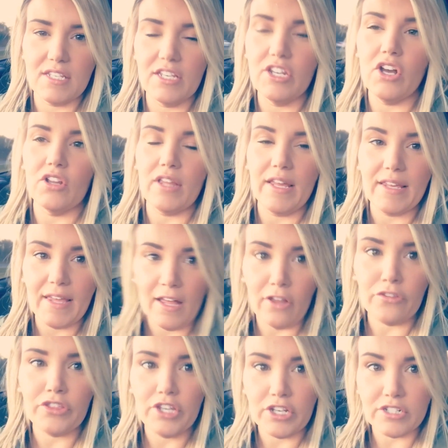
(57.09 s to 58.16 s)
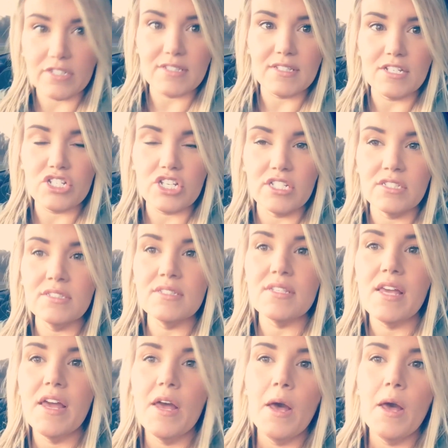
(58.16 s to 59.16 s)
like healthier decisions.